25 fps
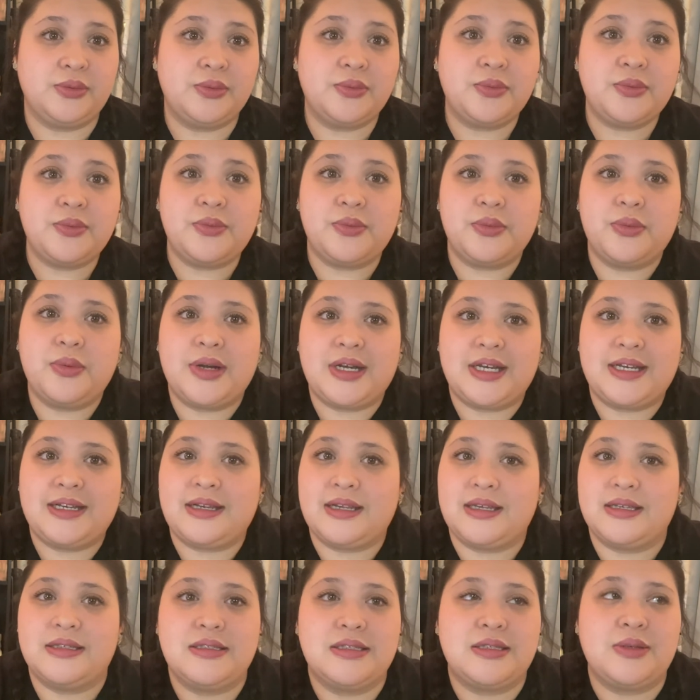what it
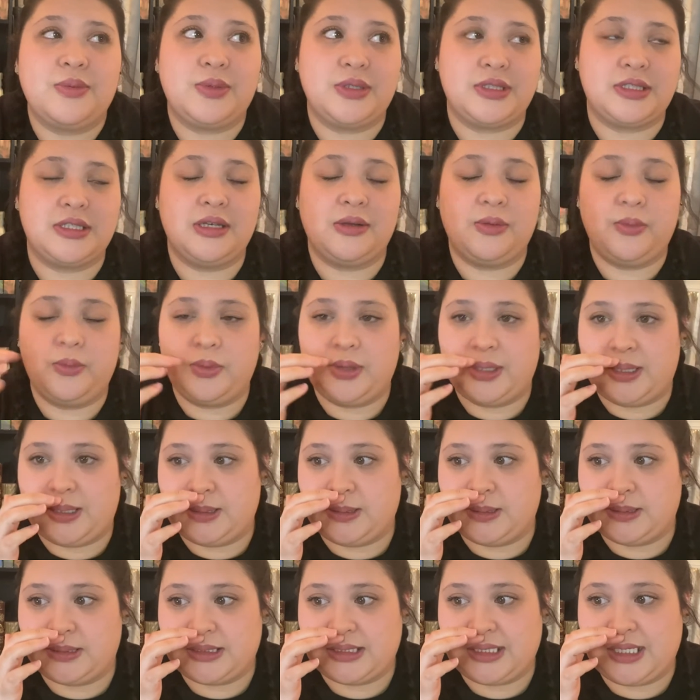is, what it
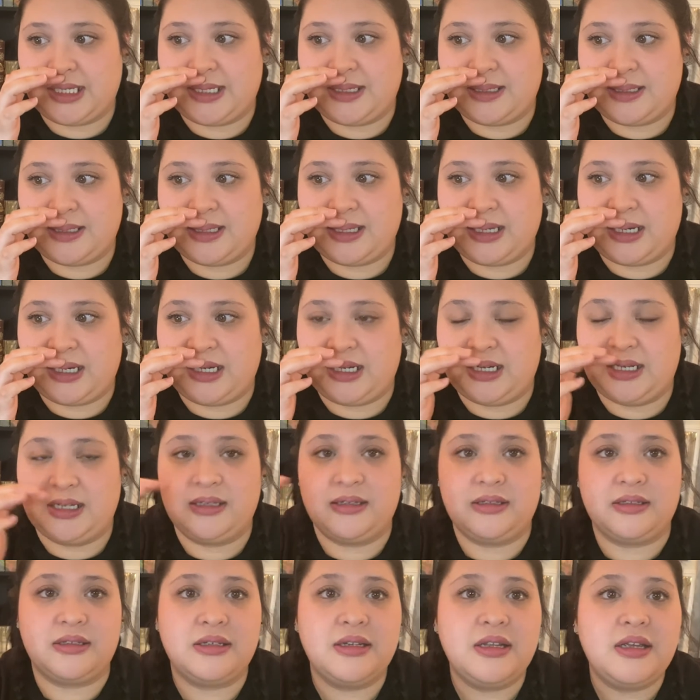looks like,
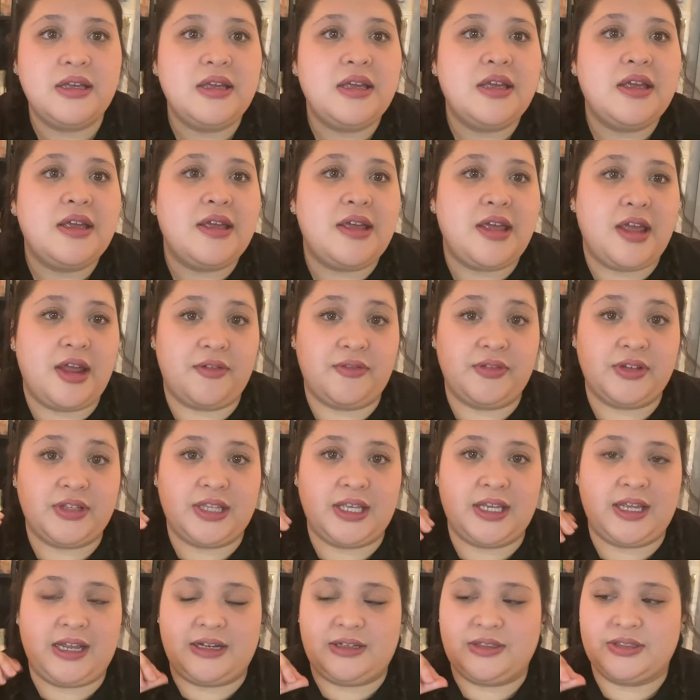and
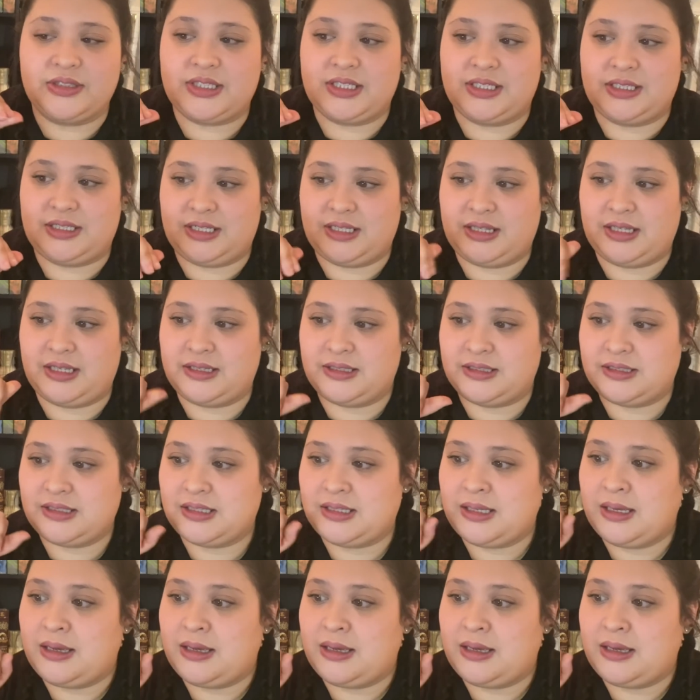everything else into this.